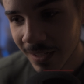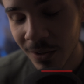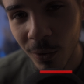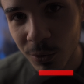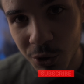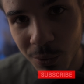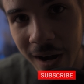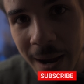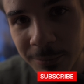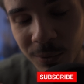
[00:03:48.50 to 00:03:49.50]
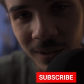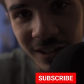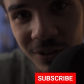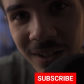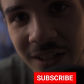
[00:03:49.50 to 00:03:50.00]
I don't know, trapped or
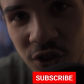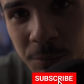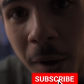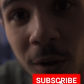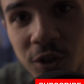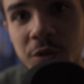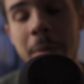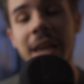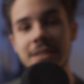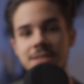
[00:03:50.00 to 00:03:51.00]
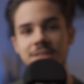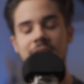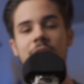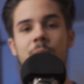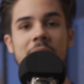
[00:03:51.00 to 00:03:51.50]
like you're in a smaller space.
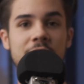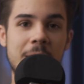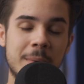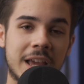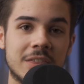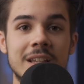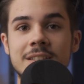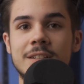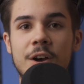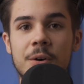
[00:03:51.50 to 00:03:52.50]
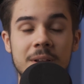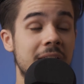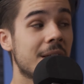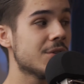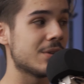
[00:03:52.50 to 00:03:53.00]
Whenever I'm like this though,
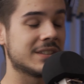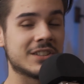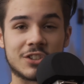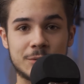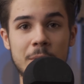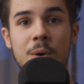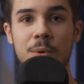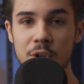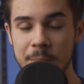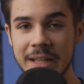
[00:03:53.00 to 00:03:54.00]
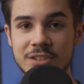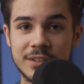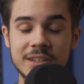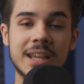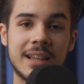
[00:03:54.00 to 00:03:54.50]
even though this is a small room, it's
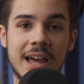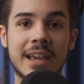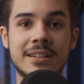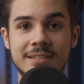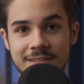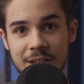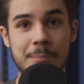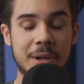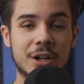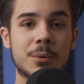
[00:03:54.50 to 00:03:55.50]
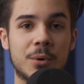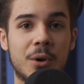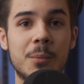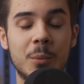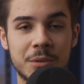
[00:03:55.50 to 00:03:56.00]
looking like a bigger
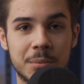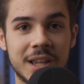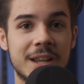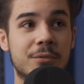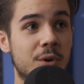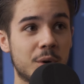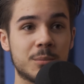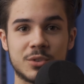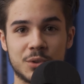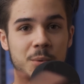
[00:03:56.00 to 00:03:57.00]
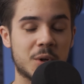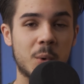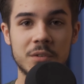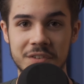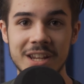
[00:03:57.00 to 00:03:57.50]
room with plenty of room to
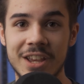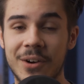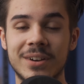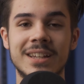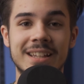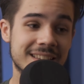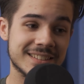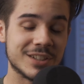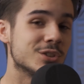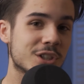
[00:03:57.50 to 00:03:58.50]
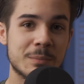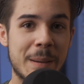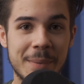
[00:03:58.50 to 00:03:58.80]
record video. This is just my